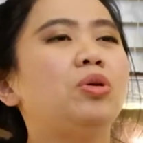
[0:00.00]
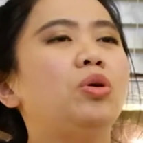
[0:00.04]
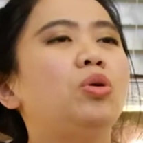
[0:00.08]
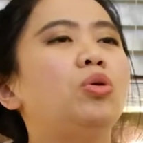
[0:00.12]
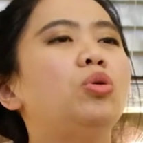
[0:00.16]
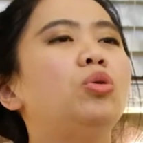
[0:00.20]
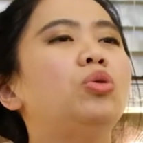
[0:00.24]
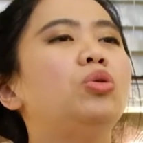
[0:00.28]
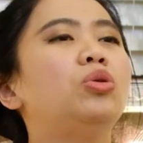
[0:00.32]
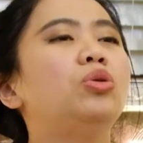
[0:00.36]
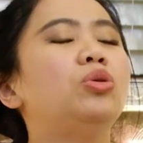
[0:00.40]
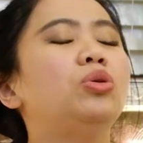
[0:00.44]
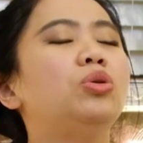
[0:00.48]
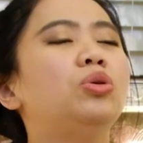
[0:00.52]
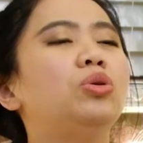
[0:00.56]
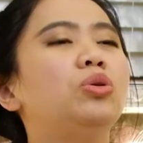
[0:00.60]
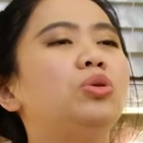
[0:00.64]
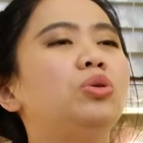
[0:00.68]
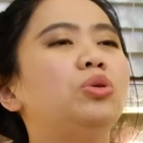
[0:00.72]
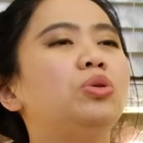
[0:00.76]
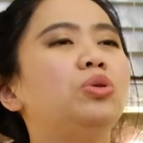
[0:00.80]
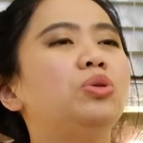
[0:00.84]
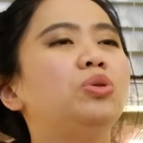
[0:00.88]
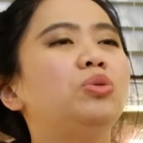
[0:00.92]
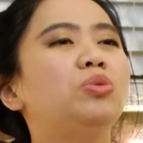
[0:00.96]
blow.
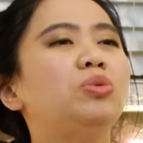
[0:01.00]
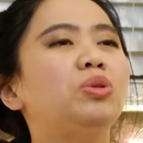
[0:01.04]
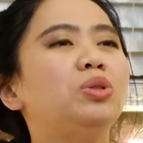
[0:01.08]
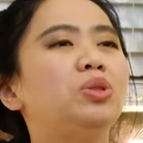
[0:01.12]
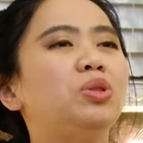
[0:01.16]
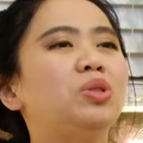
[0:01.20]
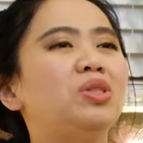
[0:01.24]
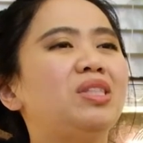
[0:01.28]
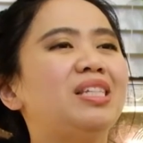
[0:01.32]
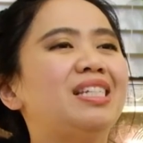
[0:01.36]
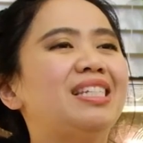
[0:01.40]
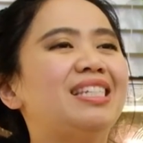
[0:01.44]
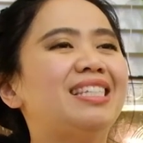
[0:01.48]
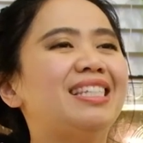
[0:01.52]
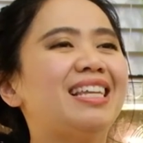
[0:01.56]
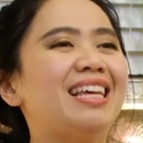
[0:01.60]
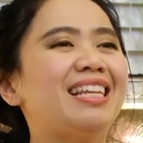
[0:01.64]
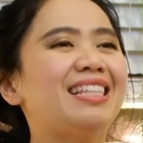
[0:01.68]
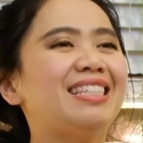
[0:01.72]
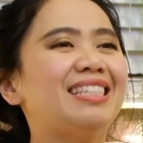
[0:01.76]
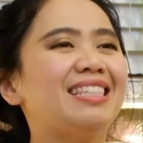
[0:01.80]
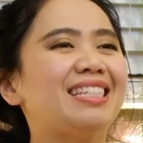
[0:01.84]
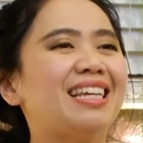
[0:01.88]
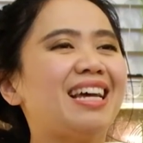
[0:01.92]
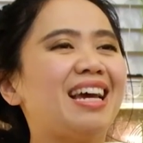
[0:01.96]
We'll do this
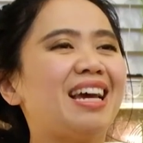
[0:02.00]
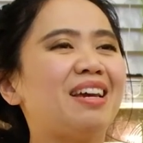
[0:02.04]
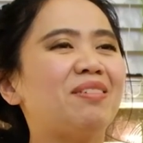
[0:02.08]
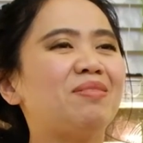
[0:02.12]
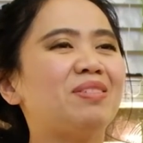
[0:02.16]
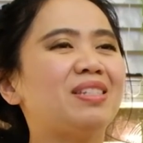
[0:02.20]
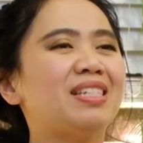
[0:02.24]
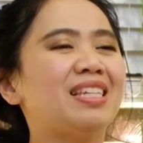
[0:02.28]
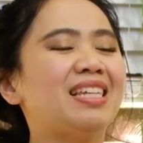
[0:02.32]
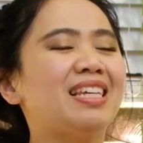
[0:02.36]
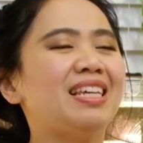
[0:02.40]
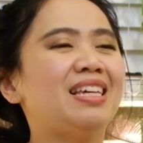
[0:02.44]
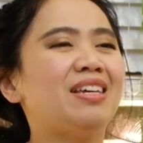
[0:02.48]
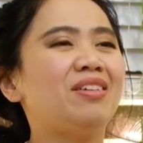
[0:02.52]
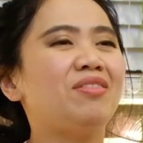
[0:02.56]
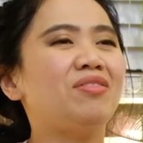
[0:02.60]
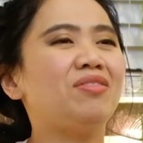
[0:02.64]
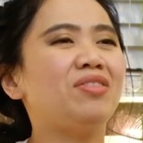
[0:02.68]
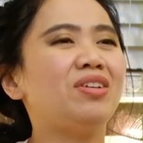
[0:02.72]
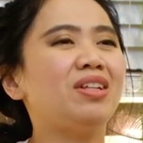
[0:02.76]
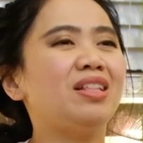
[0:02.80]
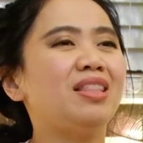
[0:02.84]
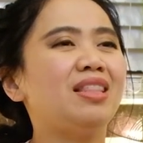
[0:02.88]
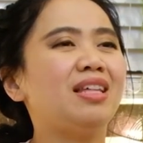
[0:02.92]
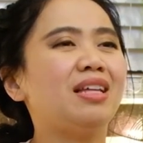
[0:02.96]
10 times.
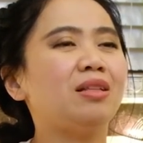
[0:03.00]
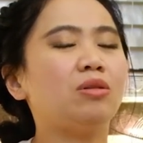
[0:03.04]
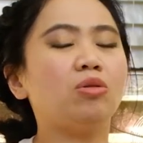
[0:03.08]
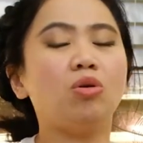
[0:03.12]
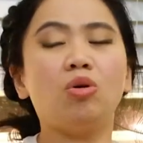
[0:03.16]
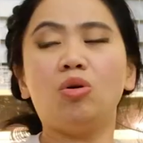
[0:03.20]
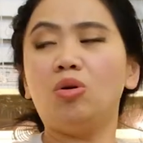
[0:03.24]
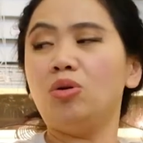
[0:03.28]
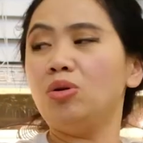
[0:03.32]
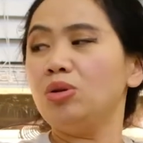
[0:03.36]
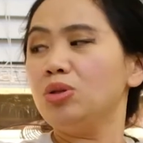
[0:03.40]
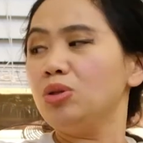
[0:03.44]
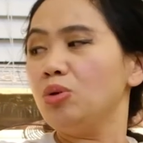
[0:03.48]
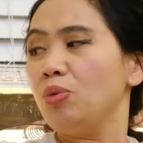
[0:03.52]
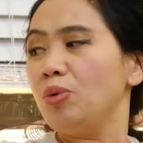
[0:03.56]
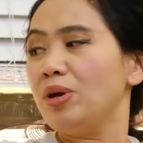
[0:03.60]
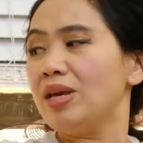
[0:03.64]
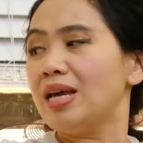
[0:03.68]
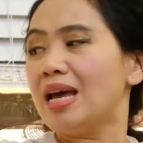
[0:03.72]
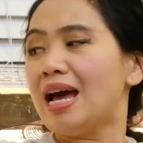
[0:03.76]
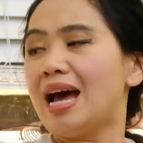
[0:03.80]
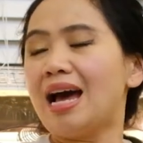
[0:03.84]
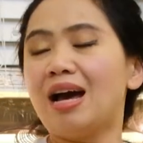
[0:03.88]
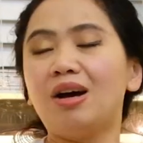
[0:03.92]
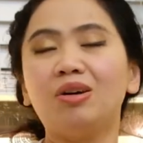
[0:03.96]
Feel that all the
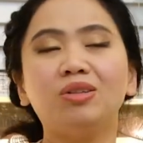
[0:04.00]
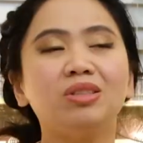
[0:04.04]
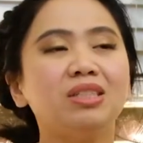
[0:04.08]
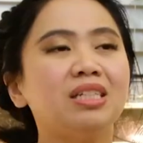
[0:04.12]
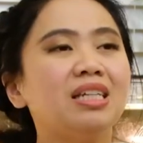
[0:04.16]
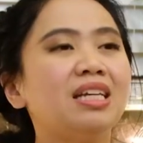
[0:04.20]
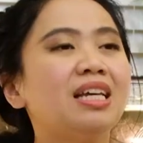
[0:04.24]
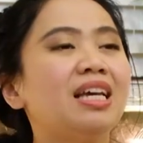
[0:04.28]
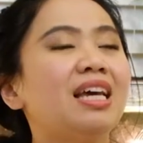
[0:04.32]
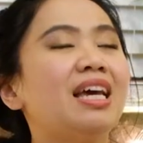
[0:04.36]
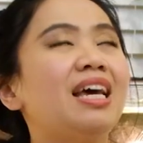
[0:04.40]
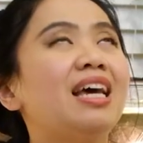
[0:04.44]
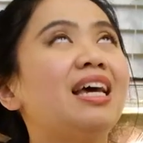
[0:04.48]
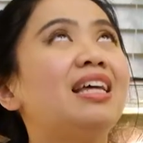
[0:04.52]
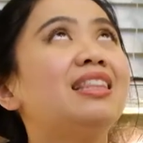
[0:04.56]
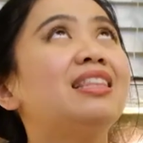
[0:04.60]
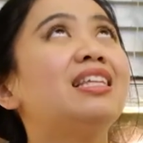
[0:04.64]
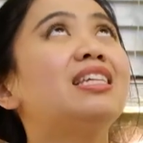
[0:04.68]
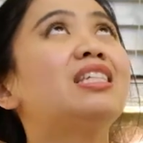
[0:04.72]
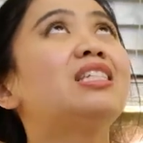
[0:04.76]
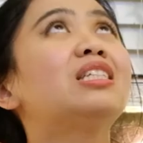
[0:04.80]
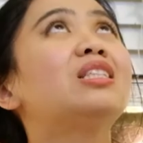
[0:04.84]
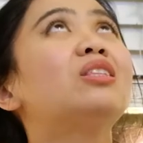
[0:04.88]
way out, and then